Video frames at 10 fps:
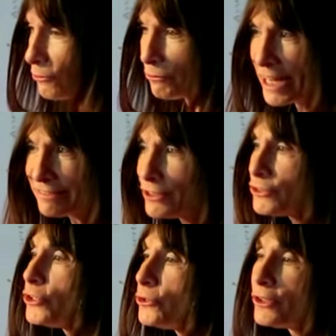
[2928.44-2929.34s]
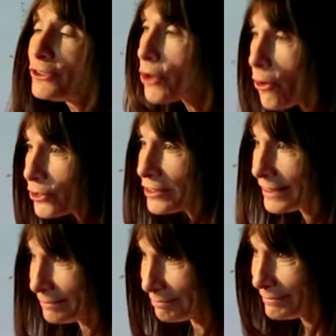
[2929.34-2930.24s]
raised in 2
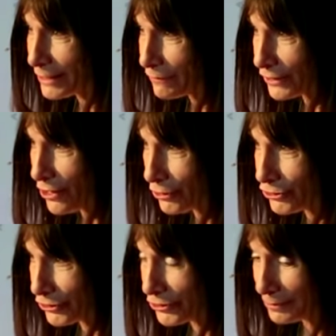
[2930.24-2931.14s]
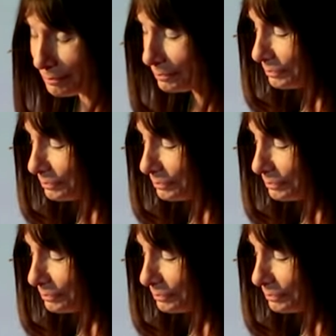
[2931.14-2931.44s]
totally different cultures.